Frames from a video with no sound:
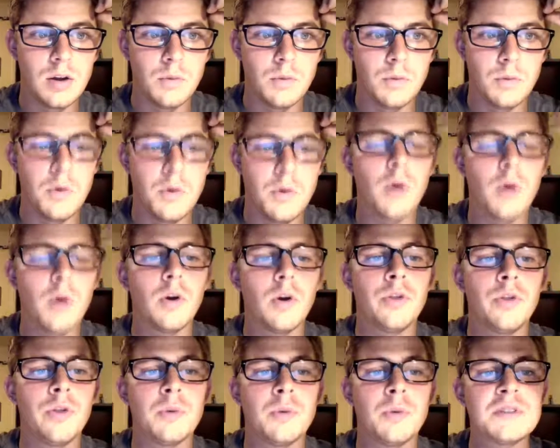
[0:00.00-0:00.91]
well,
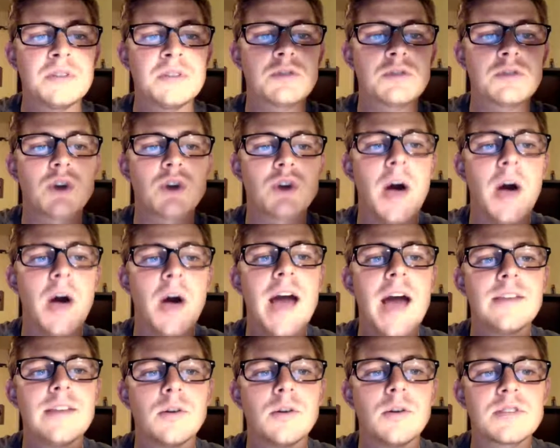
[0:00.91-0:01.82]
the reason it was so
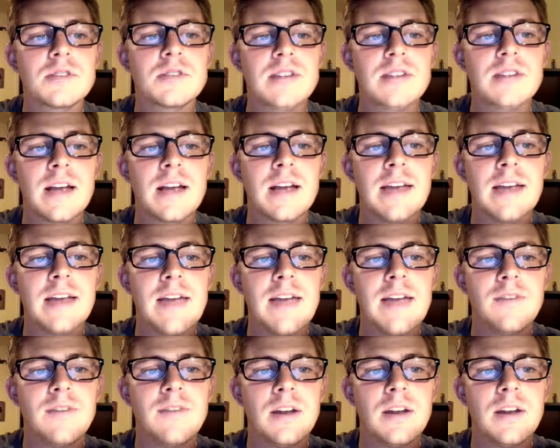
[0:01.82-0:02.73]
high though is because I
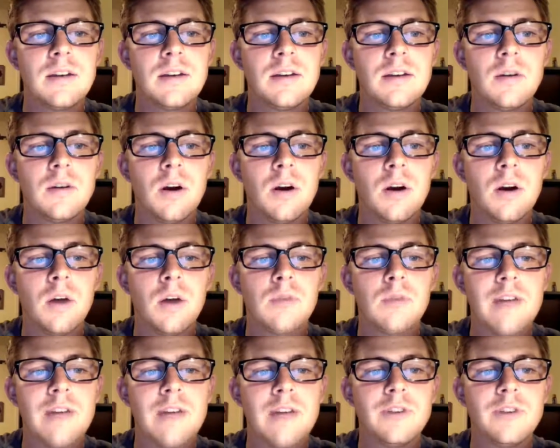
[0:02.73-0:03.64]
gave it a
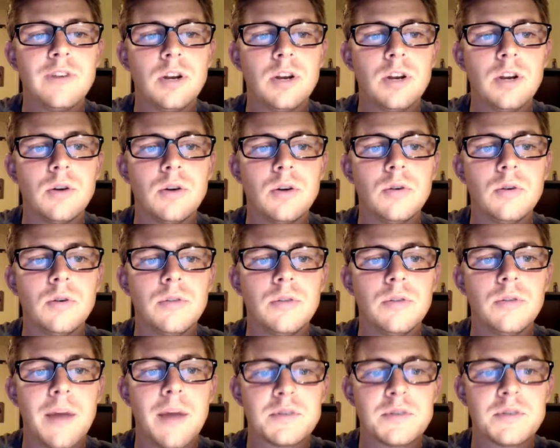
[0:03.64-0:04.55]
revenue
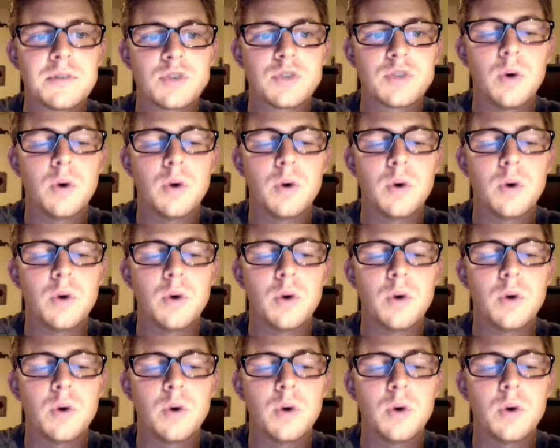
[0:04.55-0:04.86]
that was 12